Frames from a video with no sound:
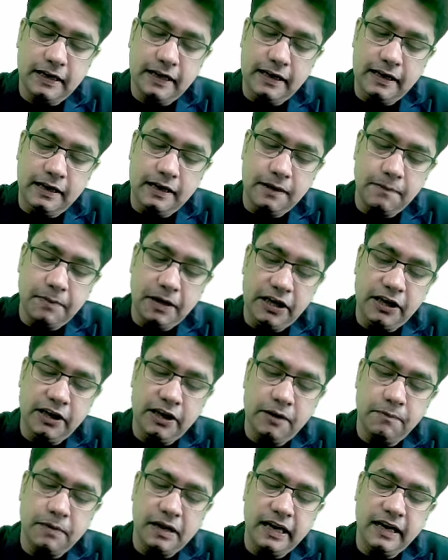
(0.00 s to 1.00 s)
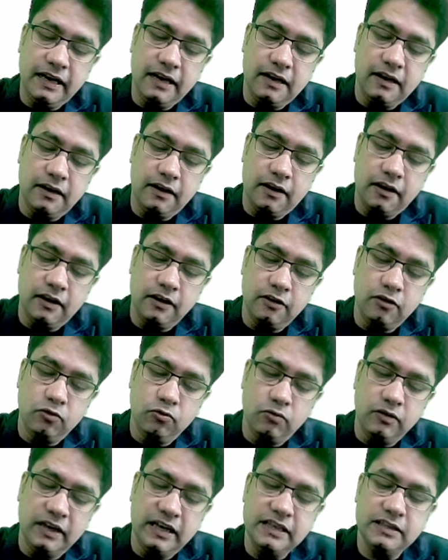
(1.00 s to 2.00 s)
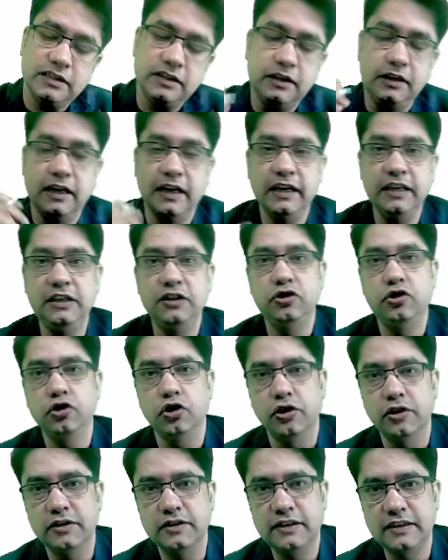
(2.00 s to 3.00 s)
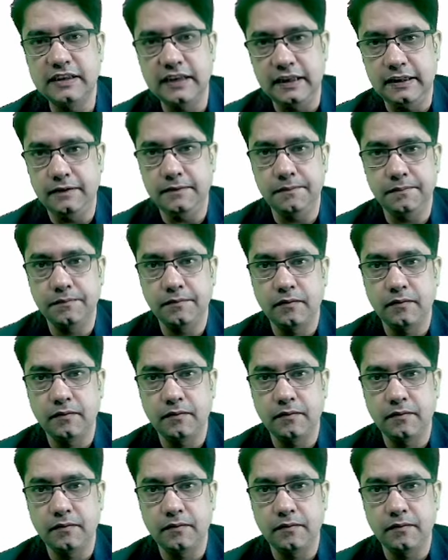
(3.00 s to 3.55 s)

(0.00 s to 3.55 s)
inhibited by a drug known as digoxin.